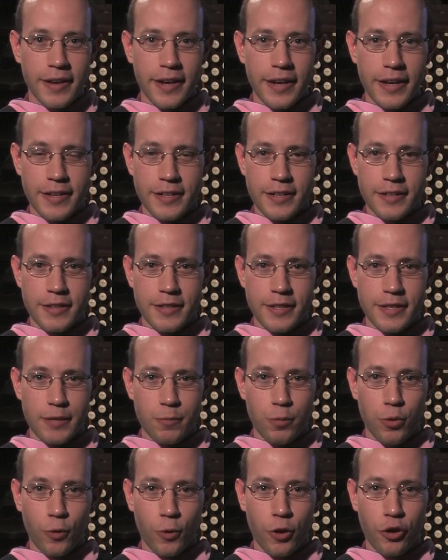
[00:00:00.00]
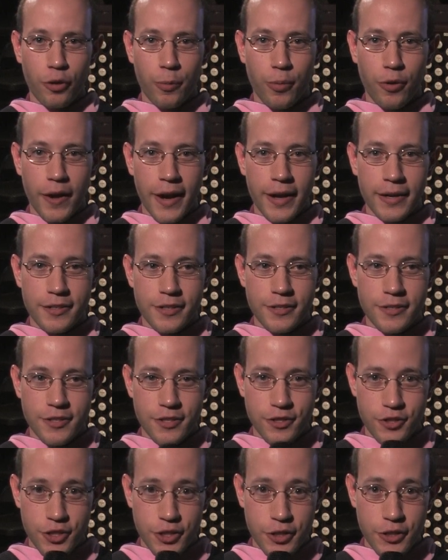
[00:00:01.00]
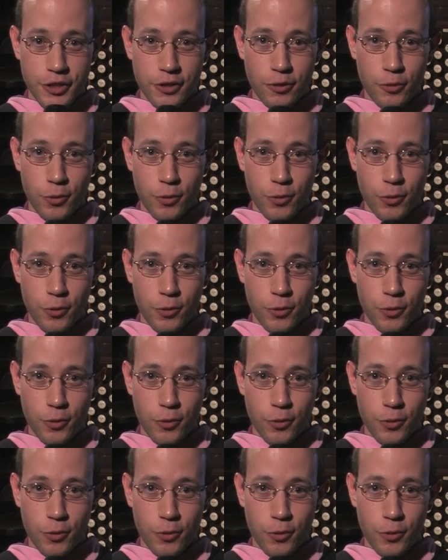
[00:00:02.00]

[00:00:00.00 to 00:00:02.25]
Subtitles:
And in the Baroque practice, the jig